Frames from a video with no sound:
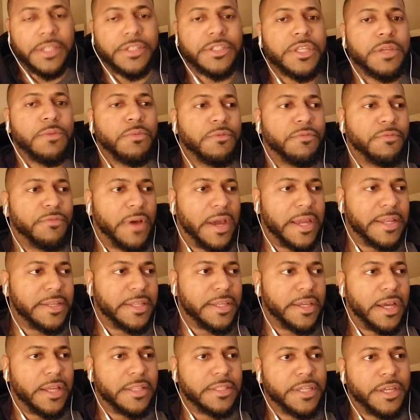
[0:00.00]
He would fight
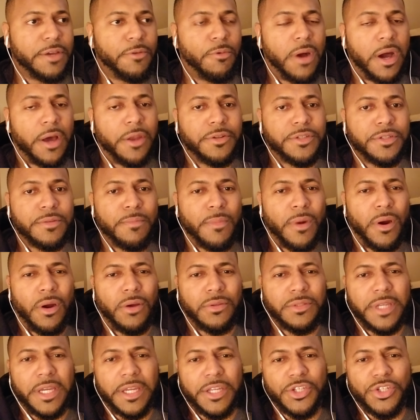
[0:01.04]
Deontay Wilder tomorrow,
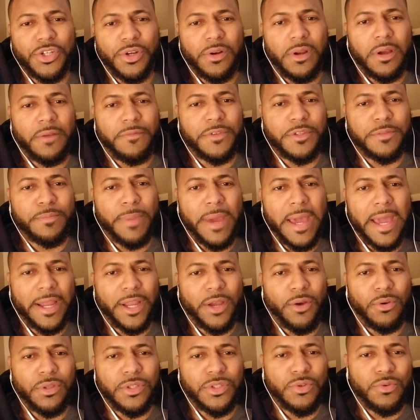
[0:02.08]
take his shirt off his back,
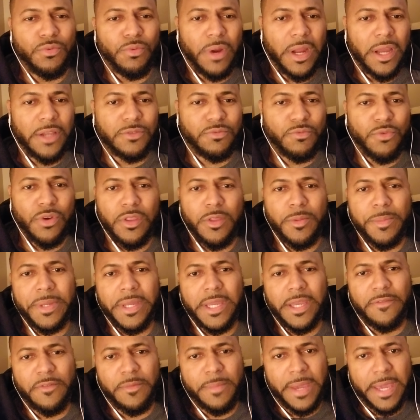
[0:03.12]
go two rounds with him, and
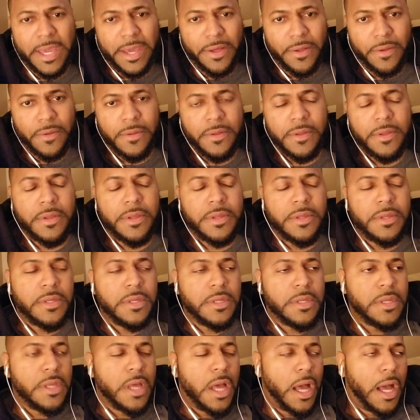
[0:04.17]
give him hell.
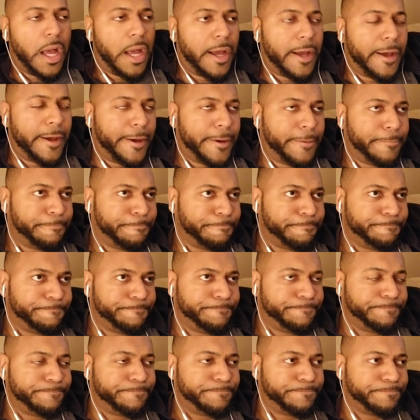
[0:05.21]
Um,
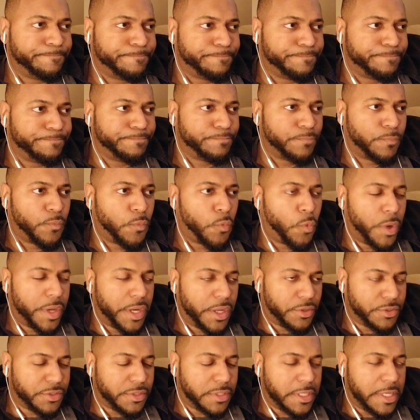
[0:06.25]
what
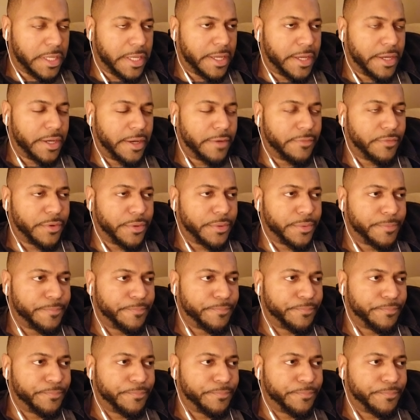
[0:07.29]
else did he cover?